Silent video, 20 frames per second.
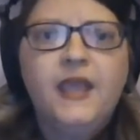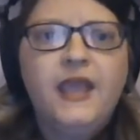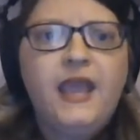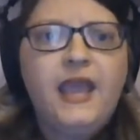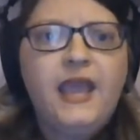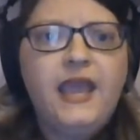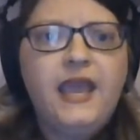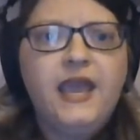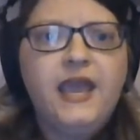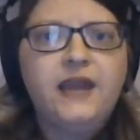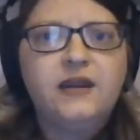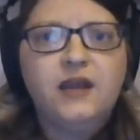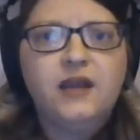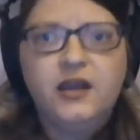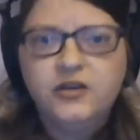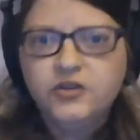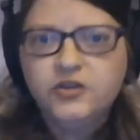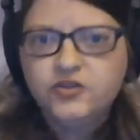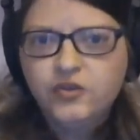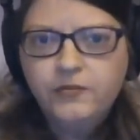And
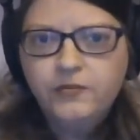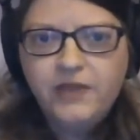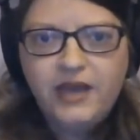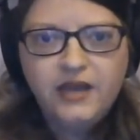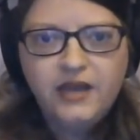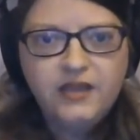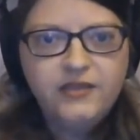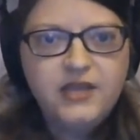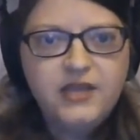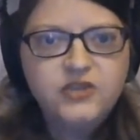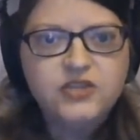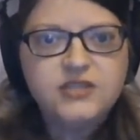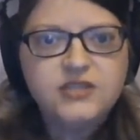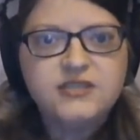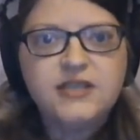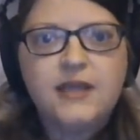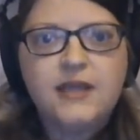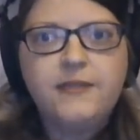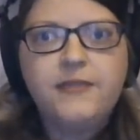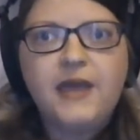under Trombetta, they just
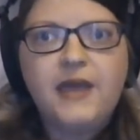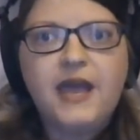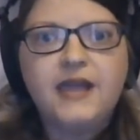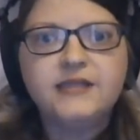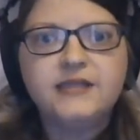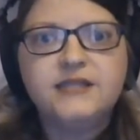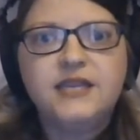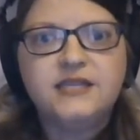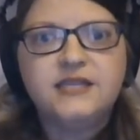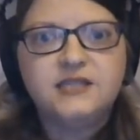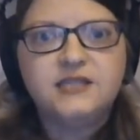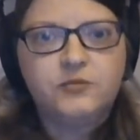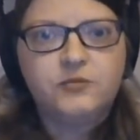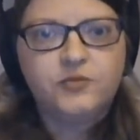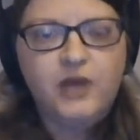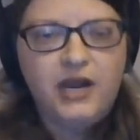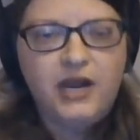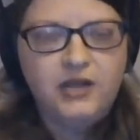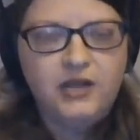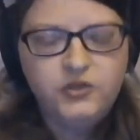said that it's a
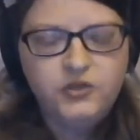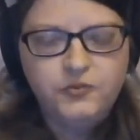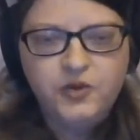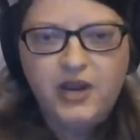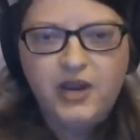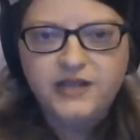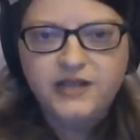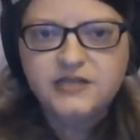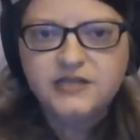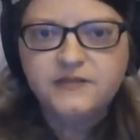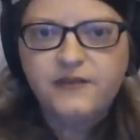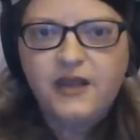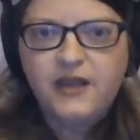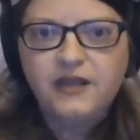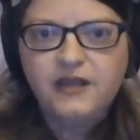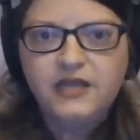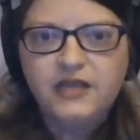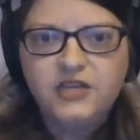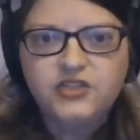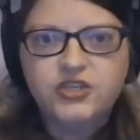due process
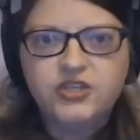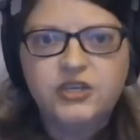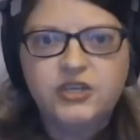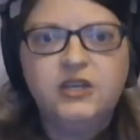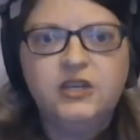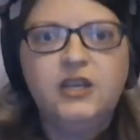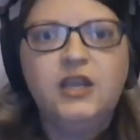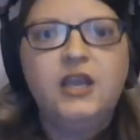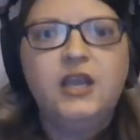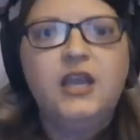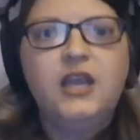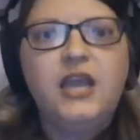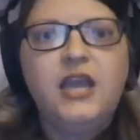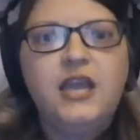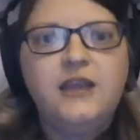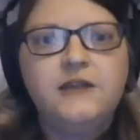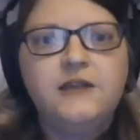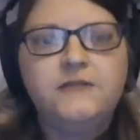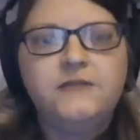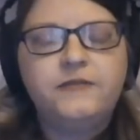violation
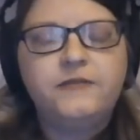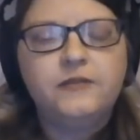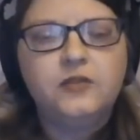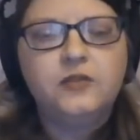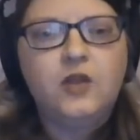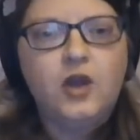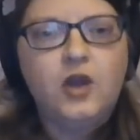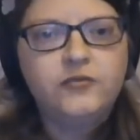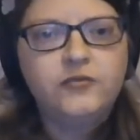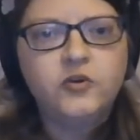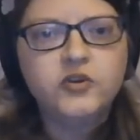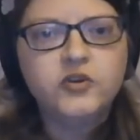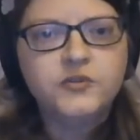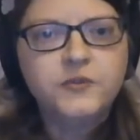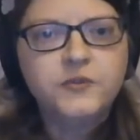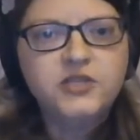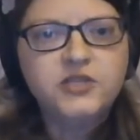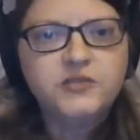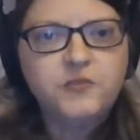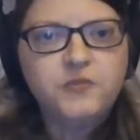if law
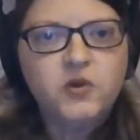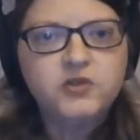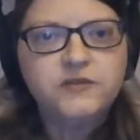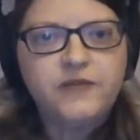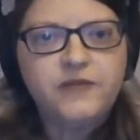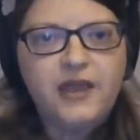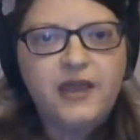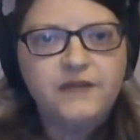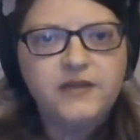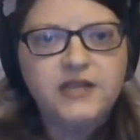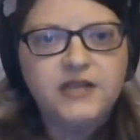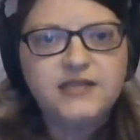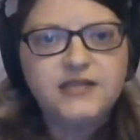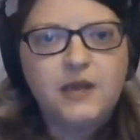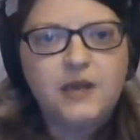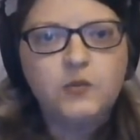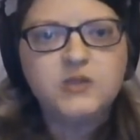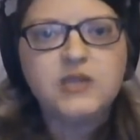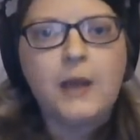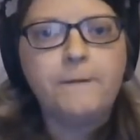enforcement disposed of evidence
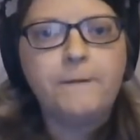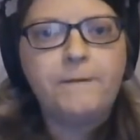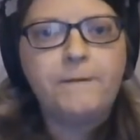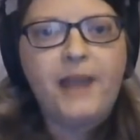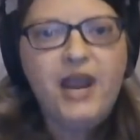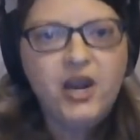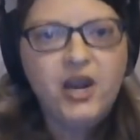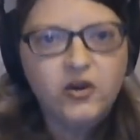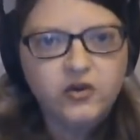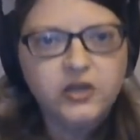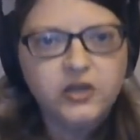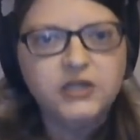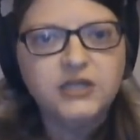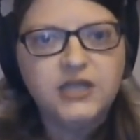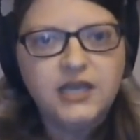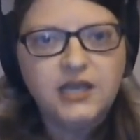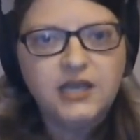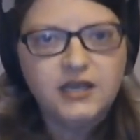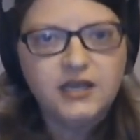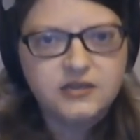that was
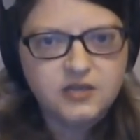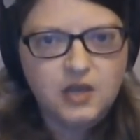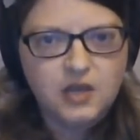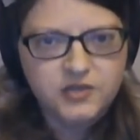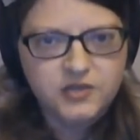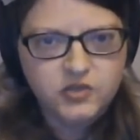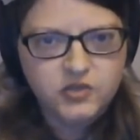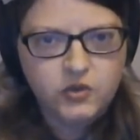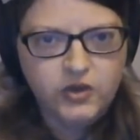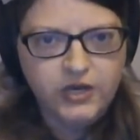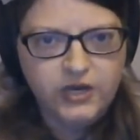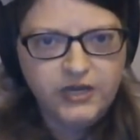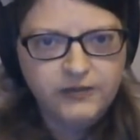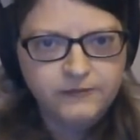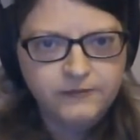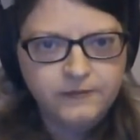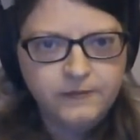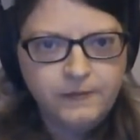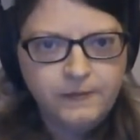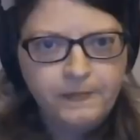apparently exculpatory.
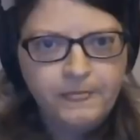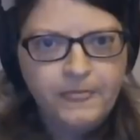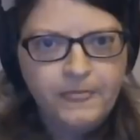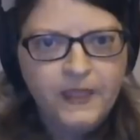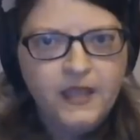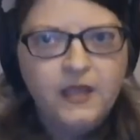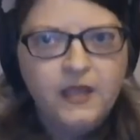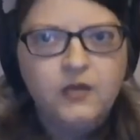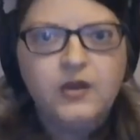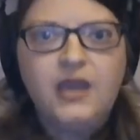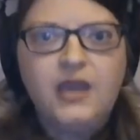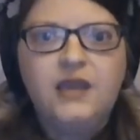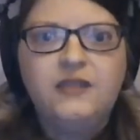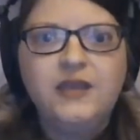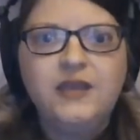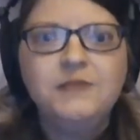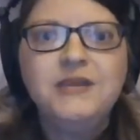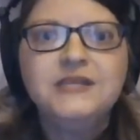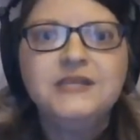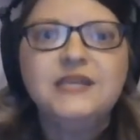Okay,
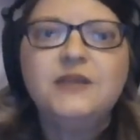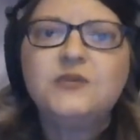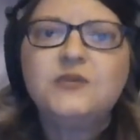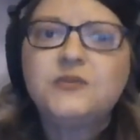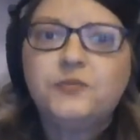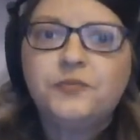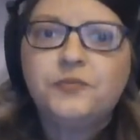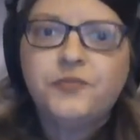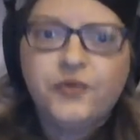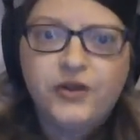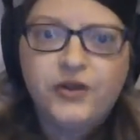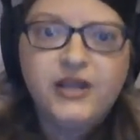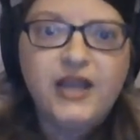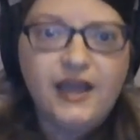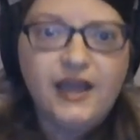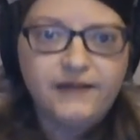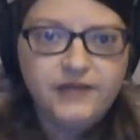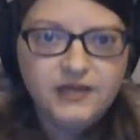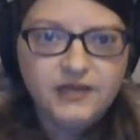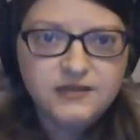that means that it was pretty
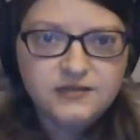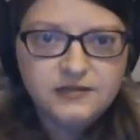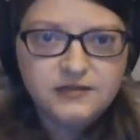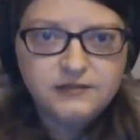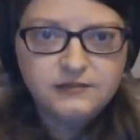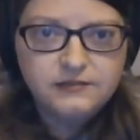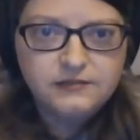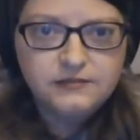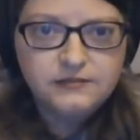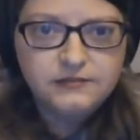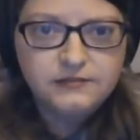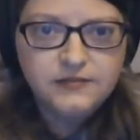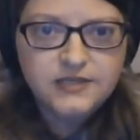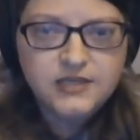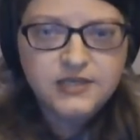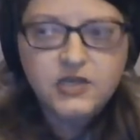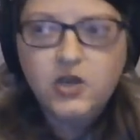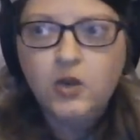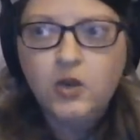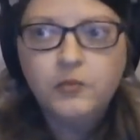obvious. It's
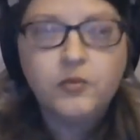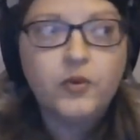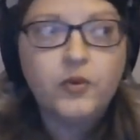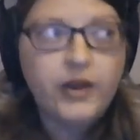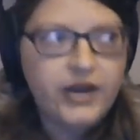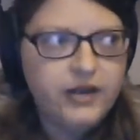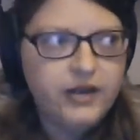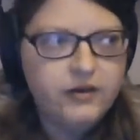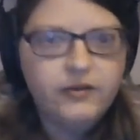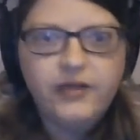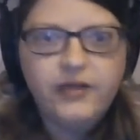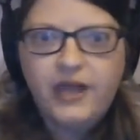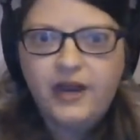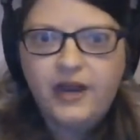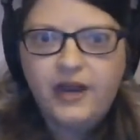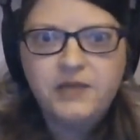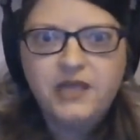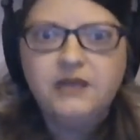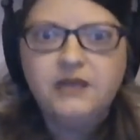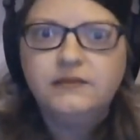a no-brainer that
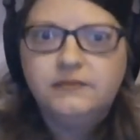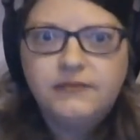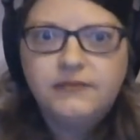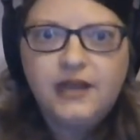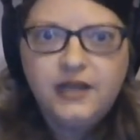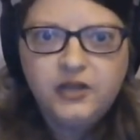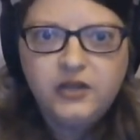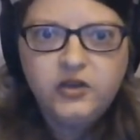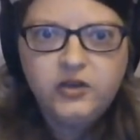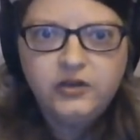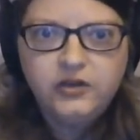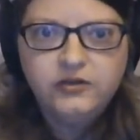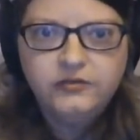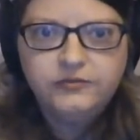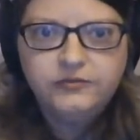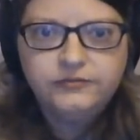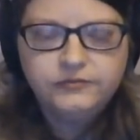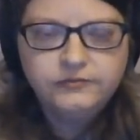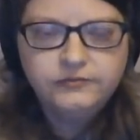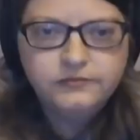it could
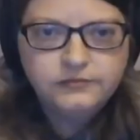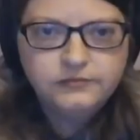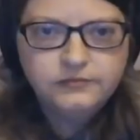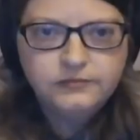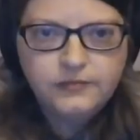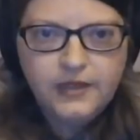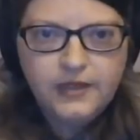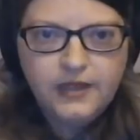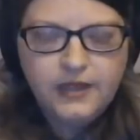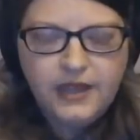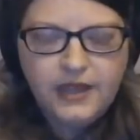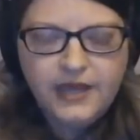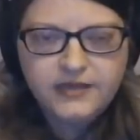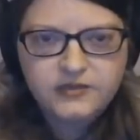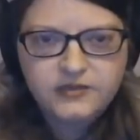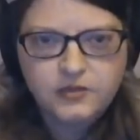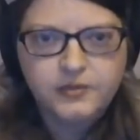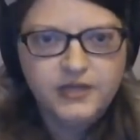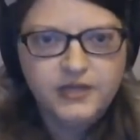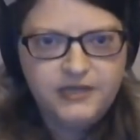have
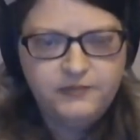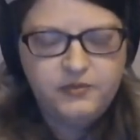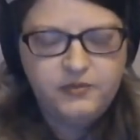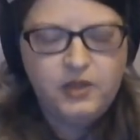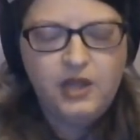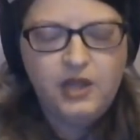exculpated